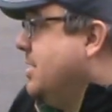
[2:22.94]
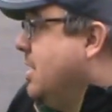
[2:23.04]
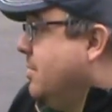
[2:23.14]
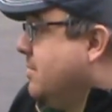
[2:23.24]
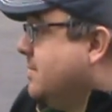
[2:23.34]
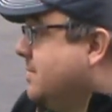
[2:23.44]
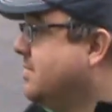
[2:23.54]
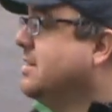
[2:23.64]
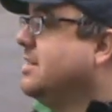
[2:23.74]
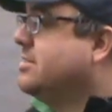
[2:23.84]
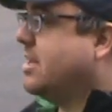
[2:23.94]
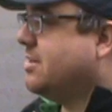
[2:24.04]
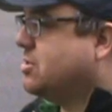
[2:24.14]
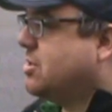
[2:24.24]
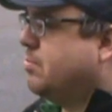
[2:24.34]
You know, it's
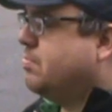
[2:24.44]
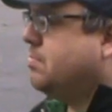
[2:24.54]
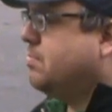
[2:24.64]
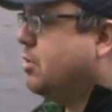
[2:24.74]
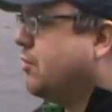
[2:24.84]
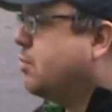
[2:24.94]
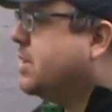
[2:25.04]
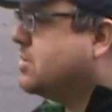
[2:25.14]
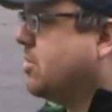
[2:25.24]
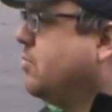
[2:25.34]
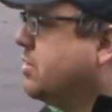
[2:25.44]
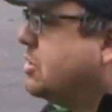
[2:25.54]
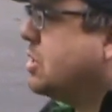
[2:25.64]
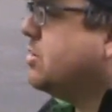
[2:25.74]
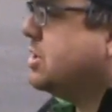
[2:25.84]
just a beautiful picture of what
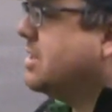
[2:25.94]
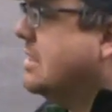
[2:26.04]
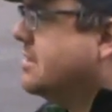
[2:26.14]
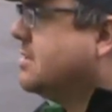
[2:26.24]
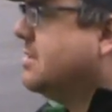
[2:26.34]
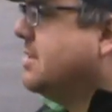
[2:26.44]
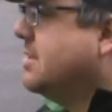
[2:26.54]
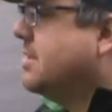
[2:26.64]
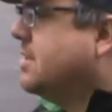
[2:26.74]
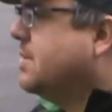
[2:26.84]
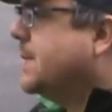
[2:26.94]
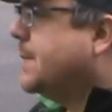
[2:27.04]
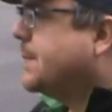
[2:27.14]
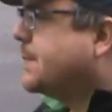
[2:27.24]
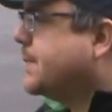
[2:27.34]
the church is. So
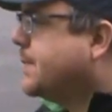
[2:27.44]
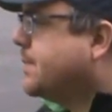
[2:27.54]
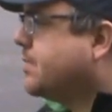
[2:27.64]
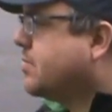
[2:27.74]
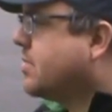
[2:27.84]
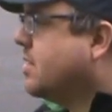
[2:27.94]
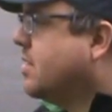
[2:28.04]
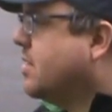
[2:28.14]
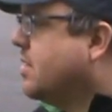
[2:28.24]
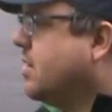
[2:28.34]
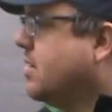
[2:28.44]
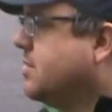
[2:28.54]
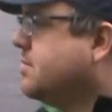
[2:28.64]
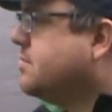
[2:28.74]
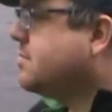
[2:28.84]
what did the fire department tell you as far as
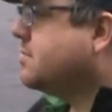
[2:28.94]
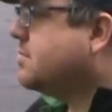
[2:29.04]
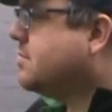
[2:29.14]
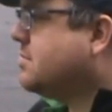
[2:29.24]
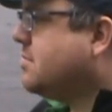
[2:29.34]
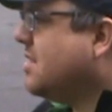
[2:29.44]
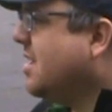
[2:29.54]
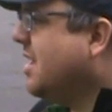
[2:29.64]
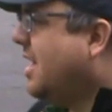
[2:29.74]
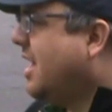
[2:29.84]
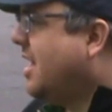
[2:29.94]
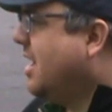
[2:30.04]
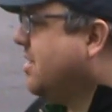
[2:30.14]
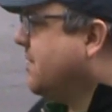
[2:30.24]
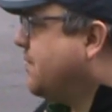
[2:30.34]
where they believe it started?
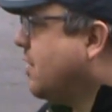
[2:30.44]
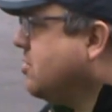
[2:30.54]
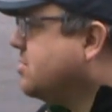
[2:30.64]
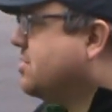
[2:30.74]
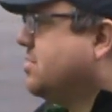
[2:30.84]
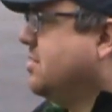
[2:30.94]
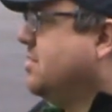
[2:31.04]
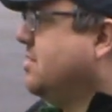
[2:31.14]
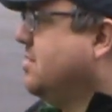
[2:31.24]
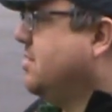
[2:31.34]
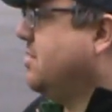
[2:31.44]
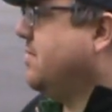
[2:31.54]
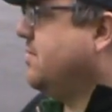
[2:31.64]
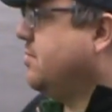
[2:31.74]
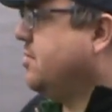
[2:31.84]
The first
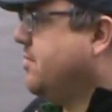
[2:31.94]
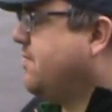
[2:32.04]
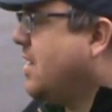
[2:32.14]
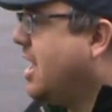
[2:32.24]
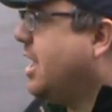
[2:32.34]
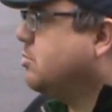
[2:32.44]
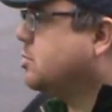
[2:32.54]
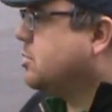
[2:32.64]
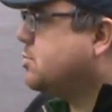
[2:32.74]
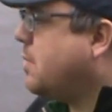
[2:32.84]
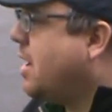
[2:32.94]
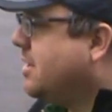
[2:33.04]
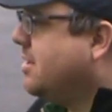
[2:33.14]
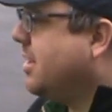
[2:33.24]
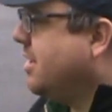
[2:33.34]
flames were
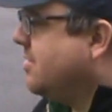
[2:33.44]
spotted in